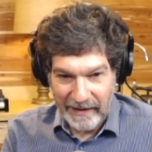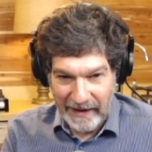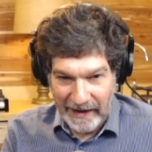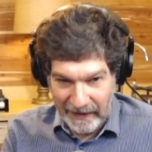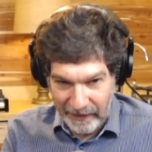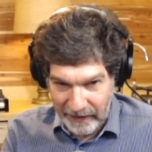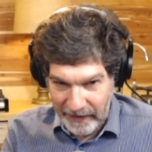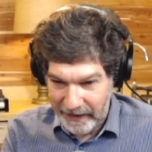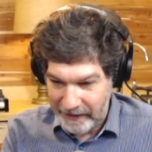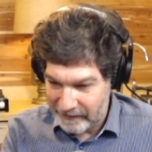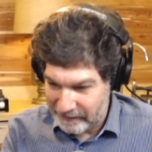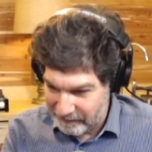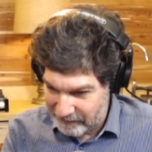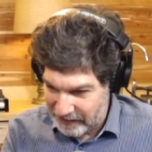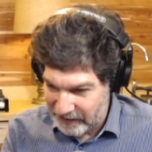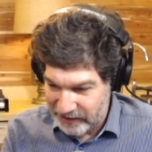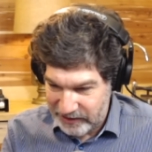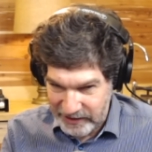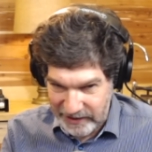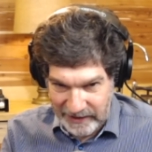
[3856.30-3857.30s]
and then
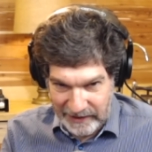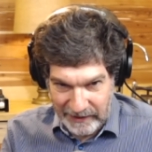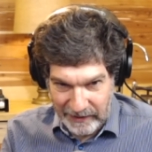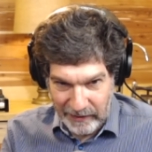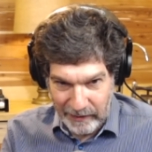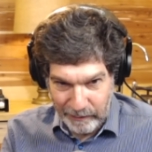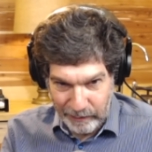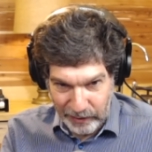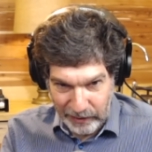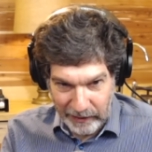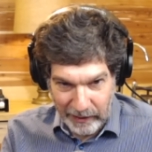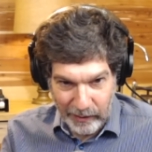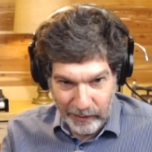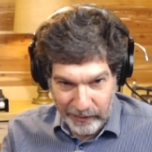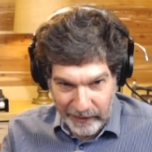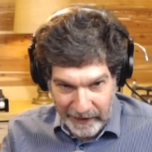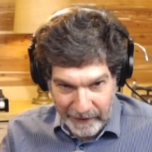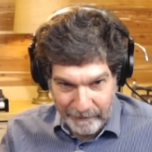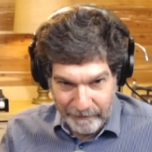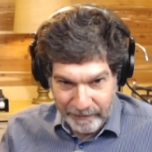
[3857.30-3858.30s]
each tier below
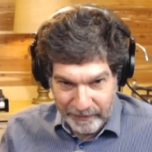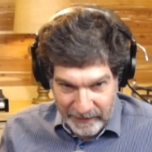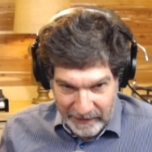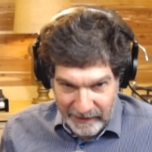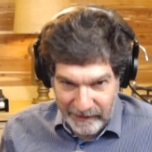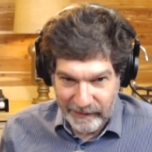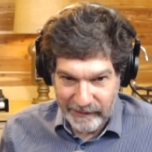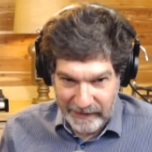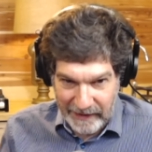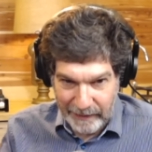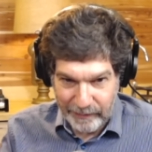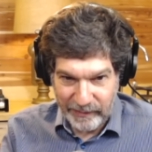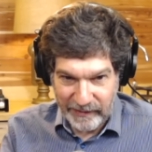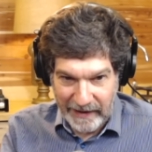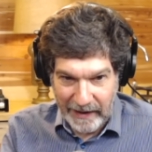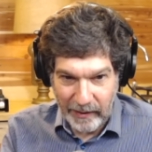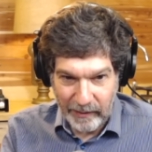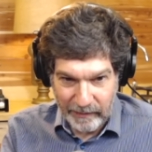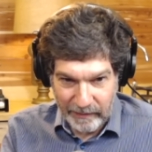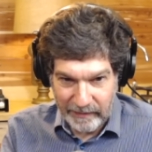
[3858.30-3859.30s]
them steps
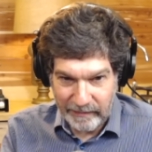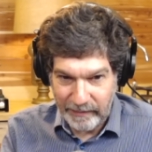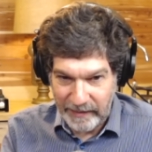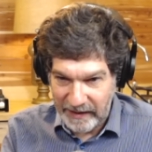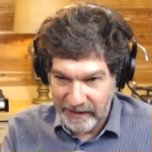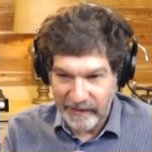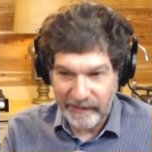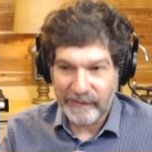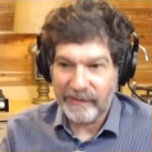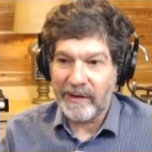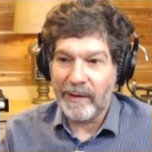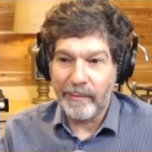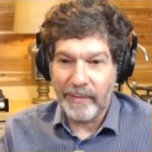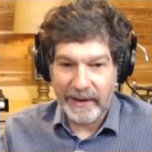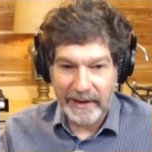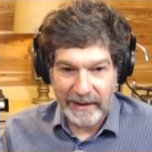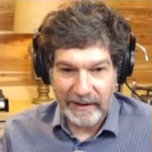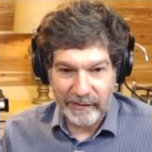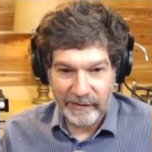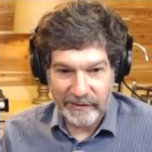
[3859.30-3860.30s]
out because
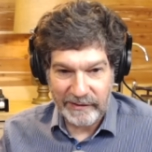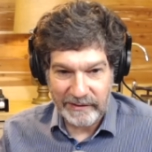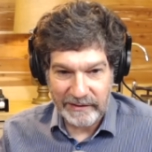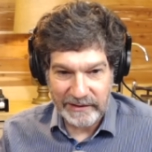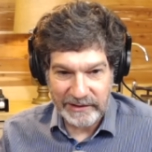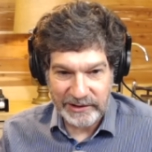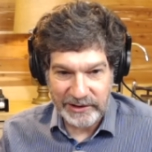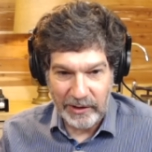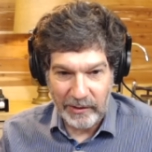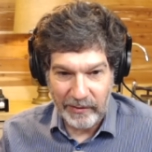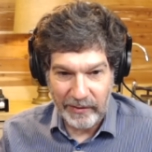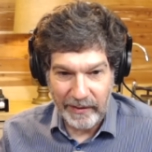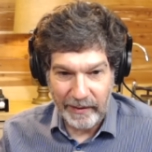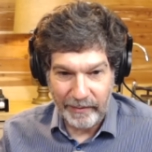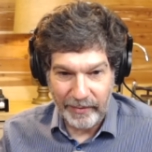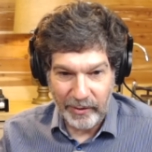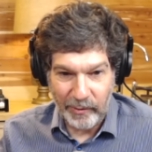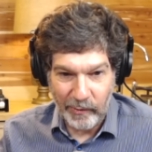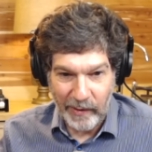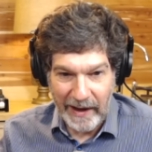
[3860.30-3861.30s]
somebody has shown
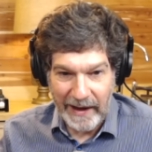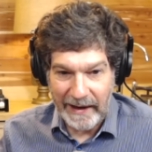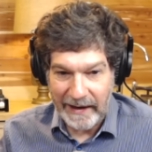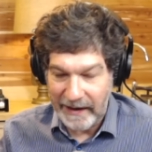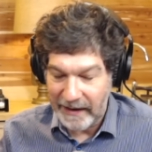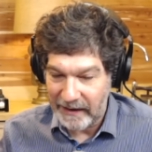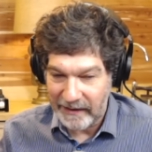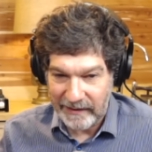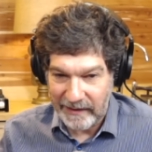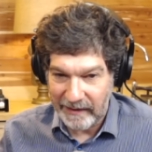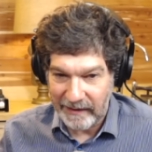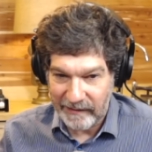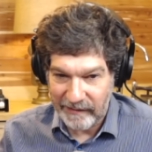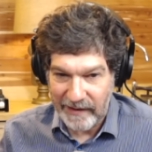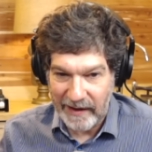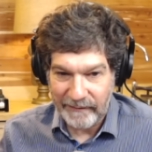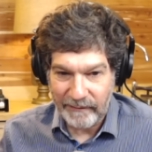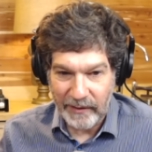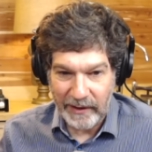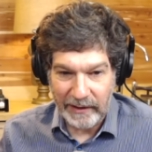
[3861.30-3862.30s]
them the way, and it's
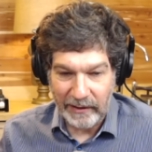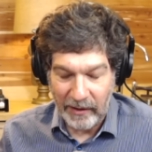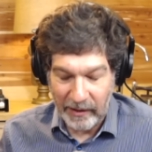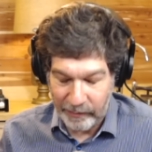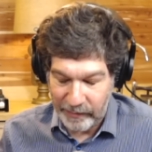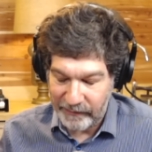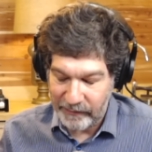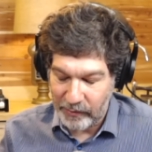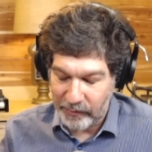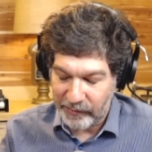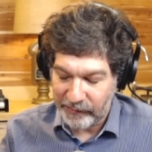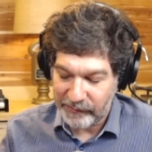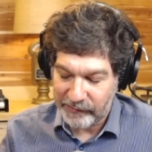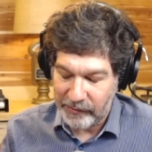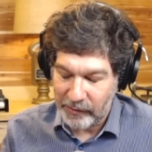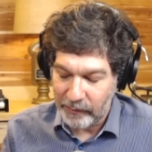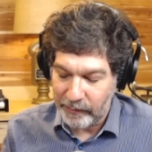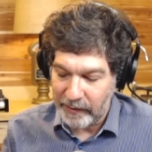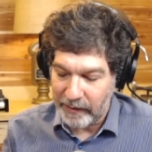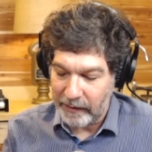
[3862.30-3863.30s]
not very long before the
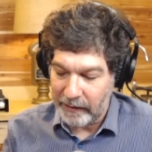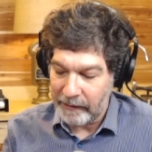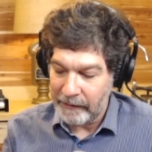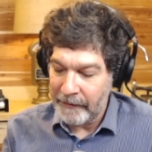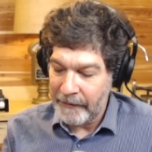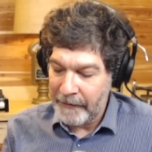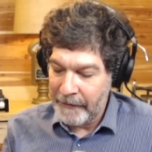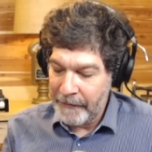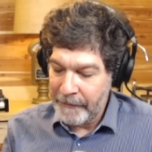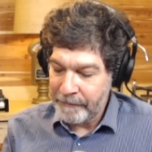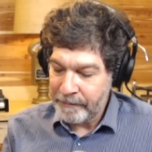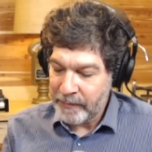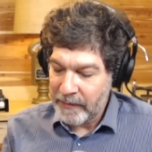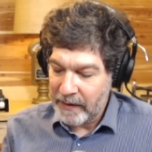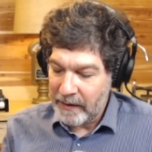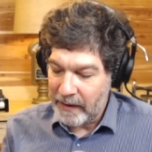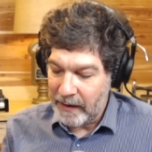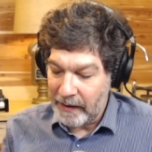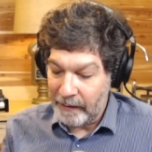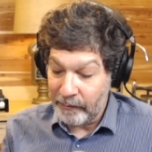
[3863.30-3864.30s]
snowball
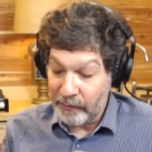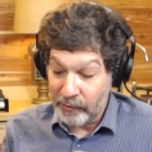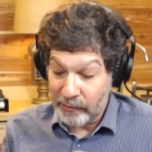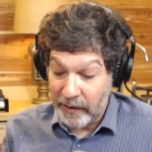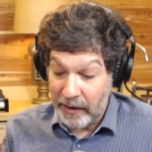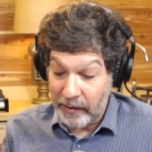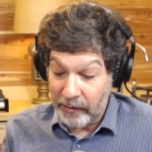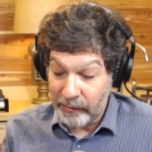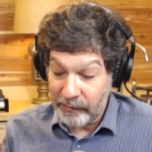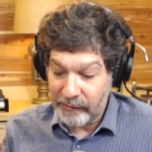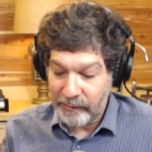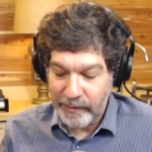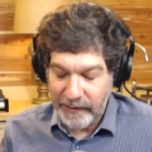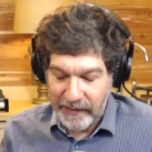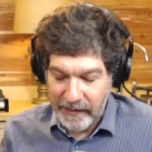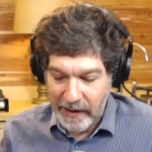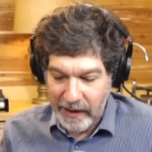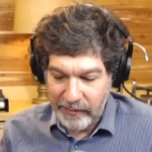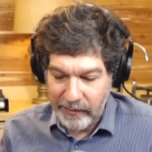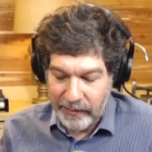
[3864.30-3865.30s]
grows. But
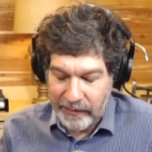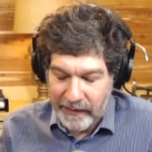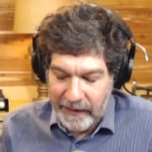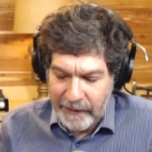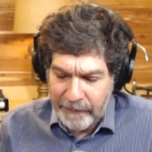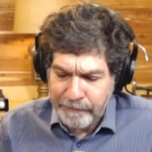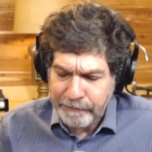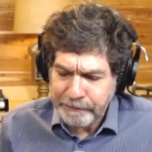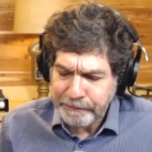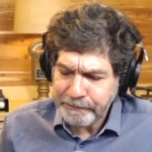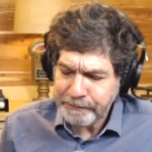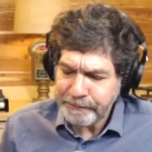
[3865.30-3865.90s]
the other thing,